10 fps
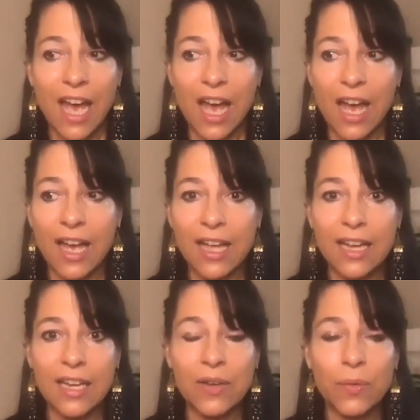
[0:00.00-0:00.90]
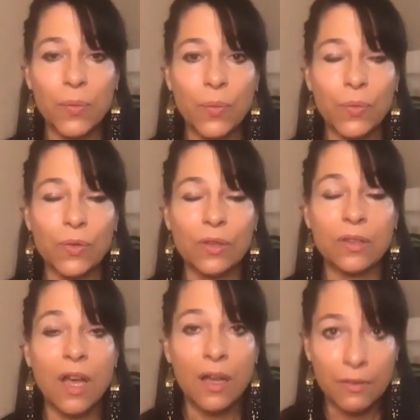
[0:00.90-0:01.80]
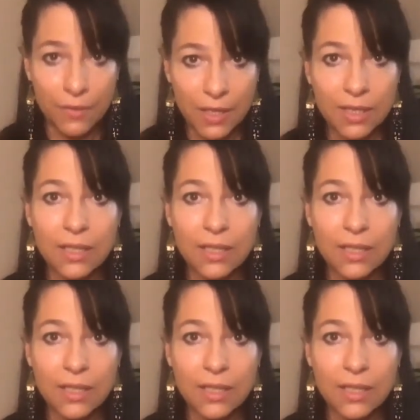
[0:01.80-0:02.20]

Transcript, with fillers: I love